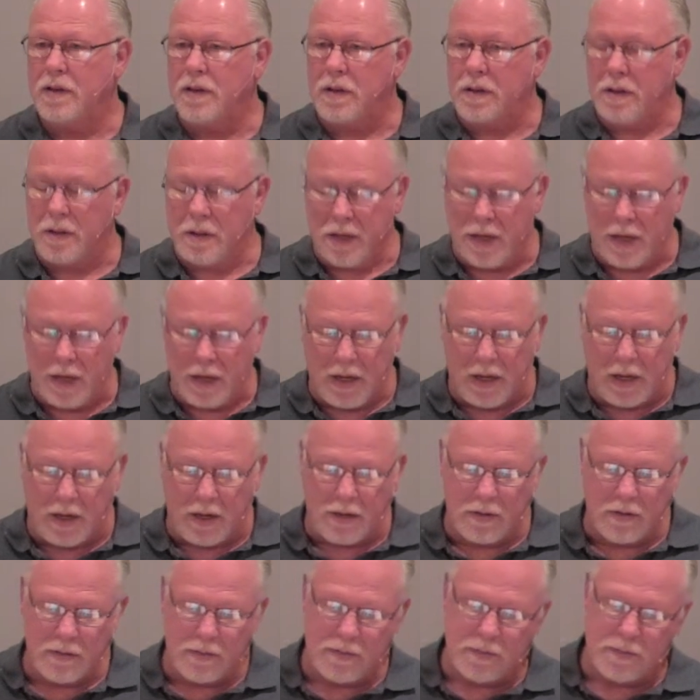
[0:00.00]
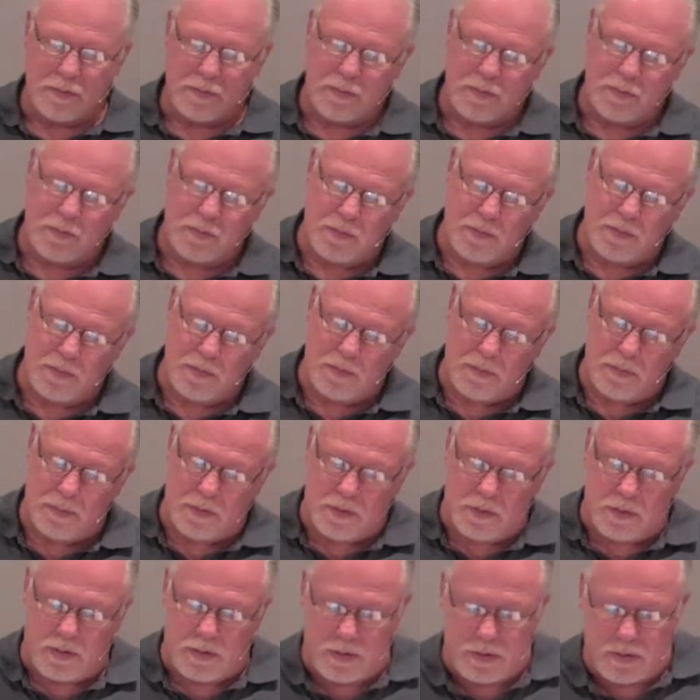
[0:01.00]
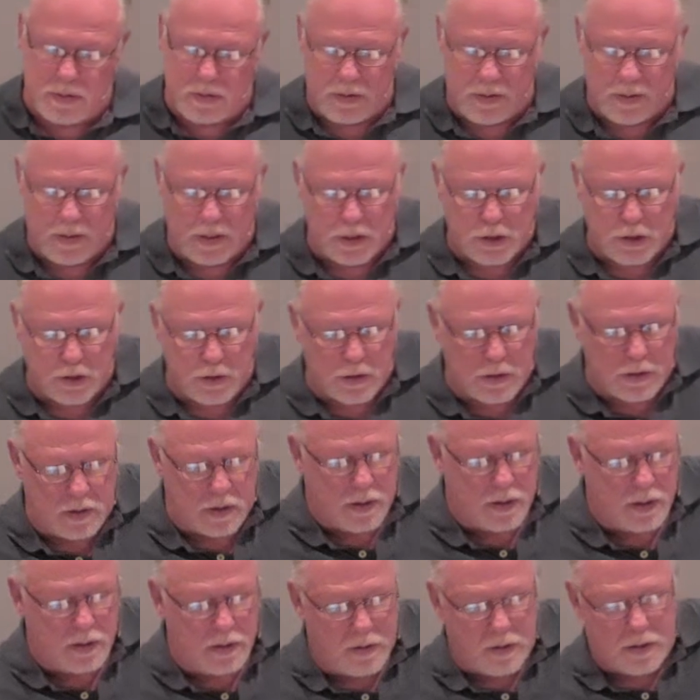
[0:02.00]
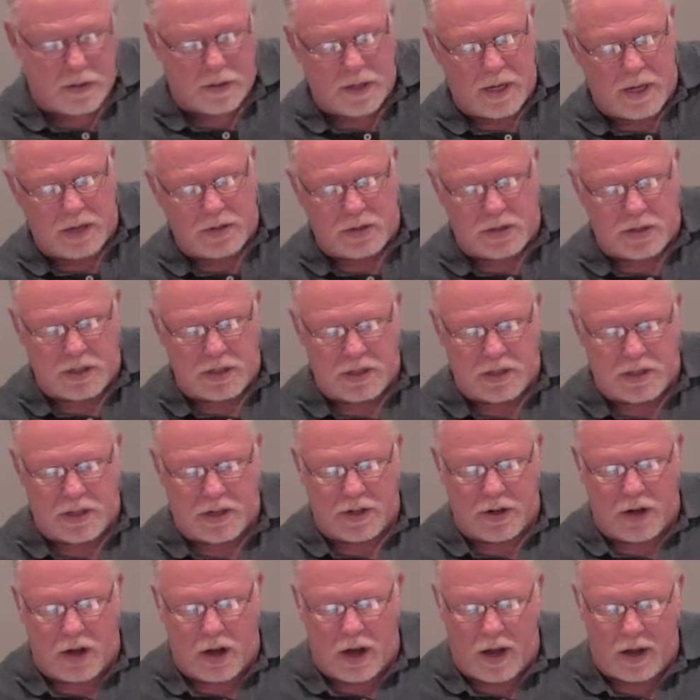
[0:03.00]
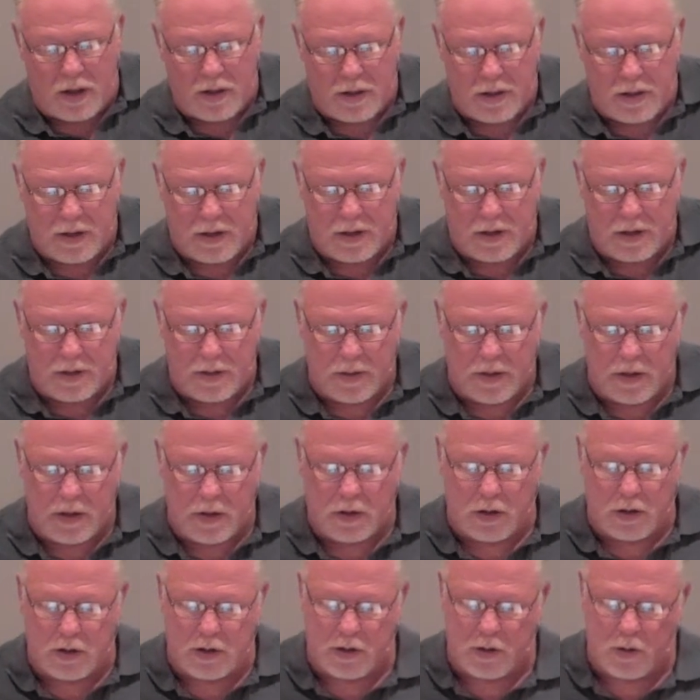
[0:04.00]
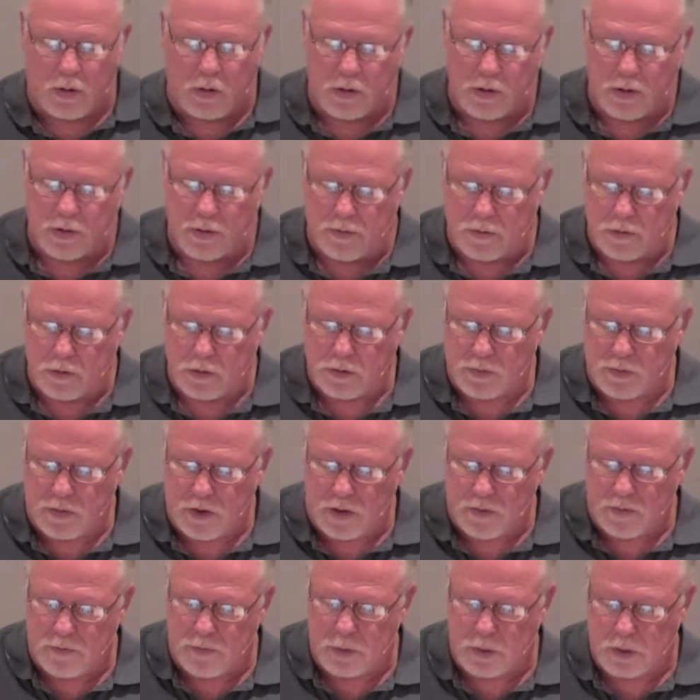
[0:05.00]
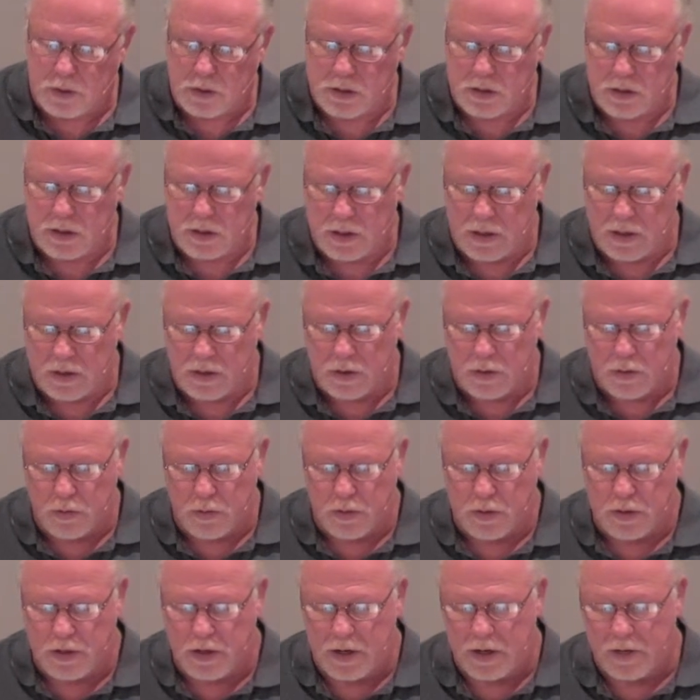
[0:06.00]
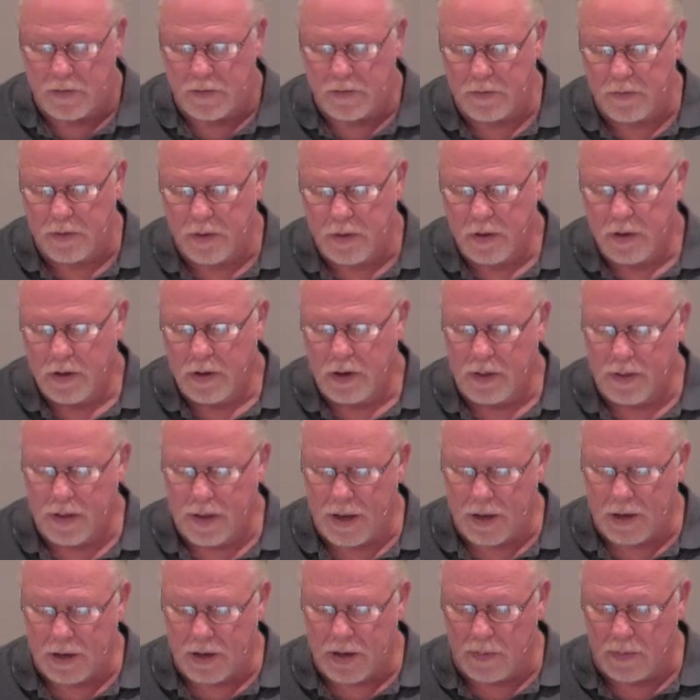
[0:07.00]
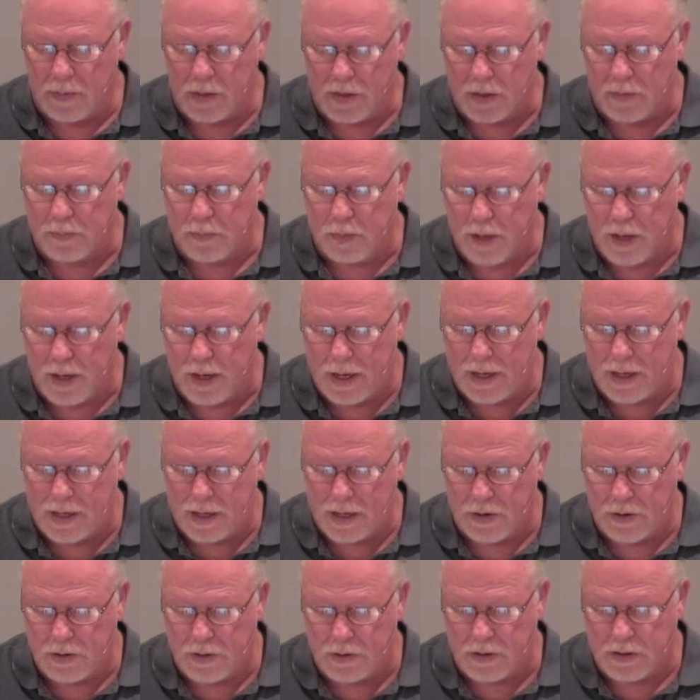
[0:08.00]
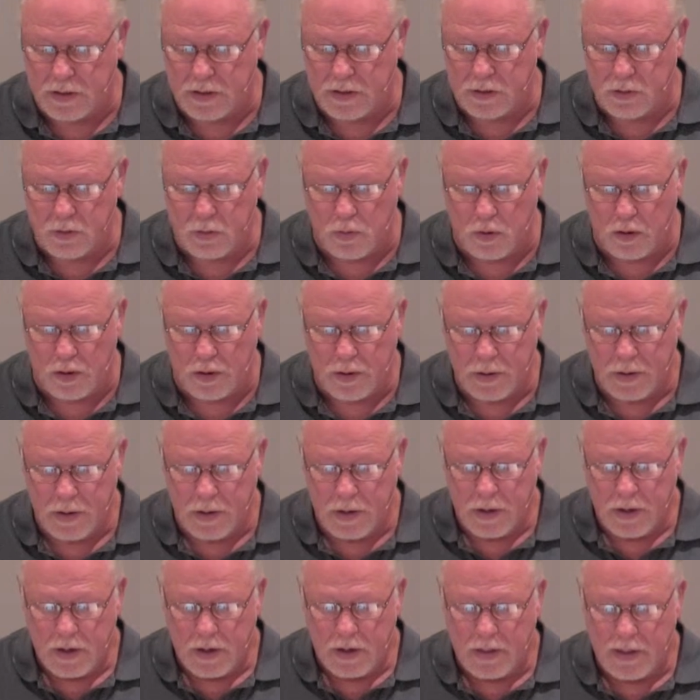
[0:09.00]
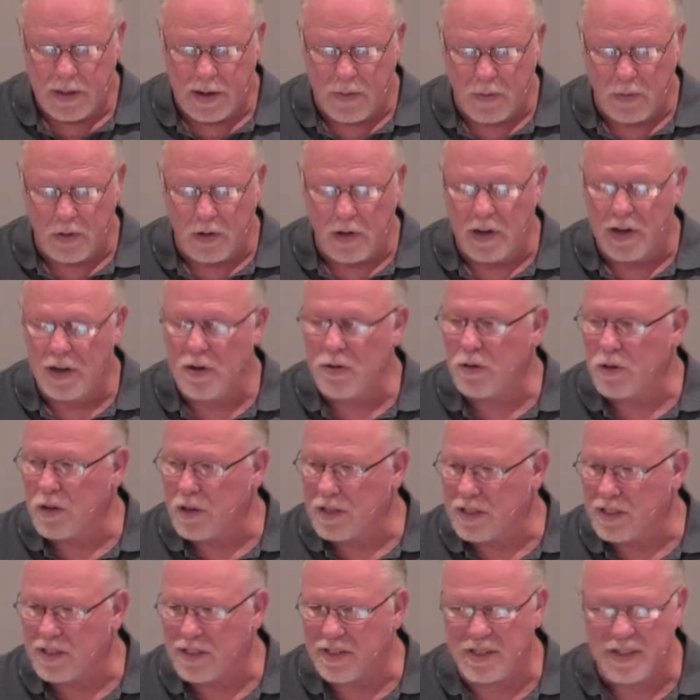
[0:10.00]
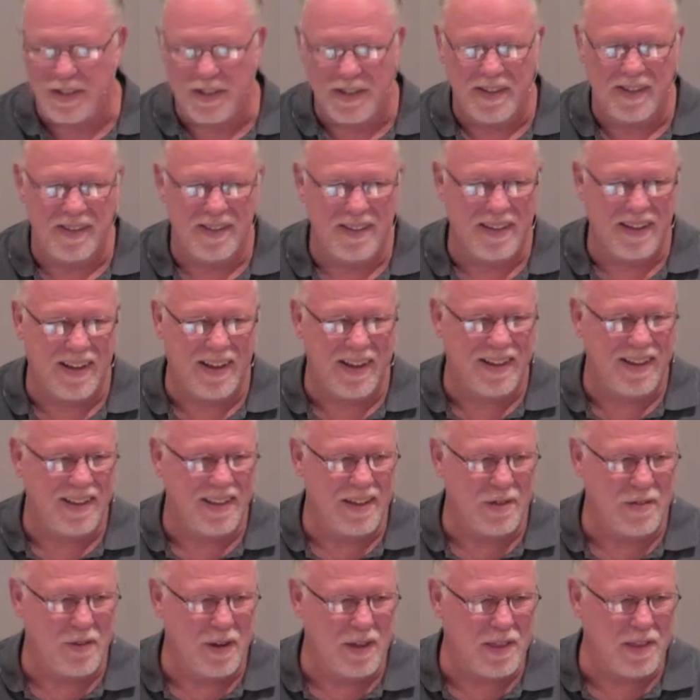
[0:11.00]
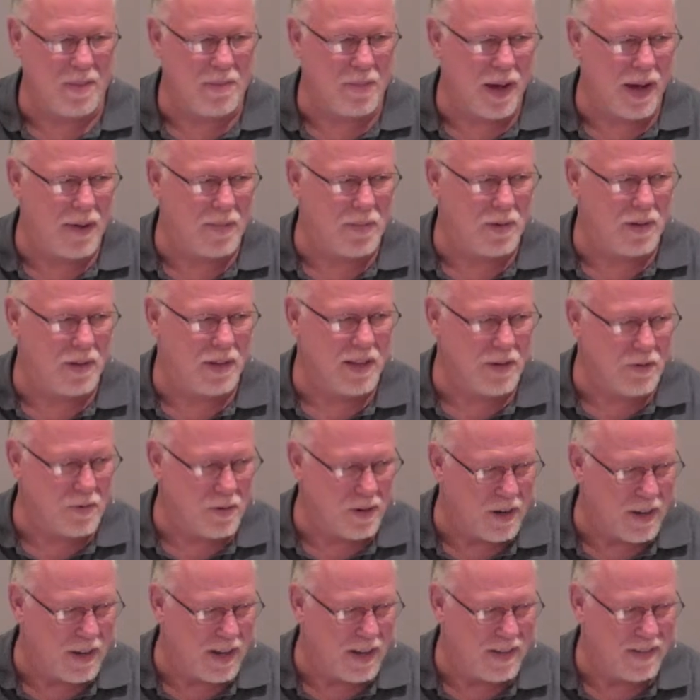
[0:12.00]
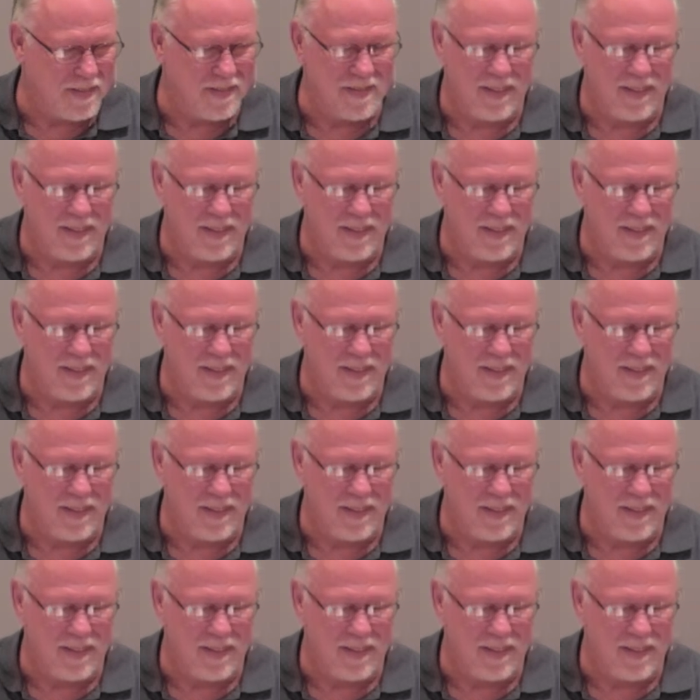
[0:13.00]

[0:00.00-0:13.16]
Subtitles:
The Sadducees did not. They looked at only the first five books as authoritative. And that'll come into play later in this story. They were literalists. They read the Bible literally.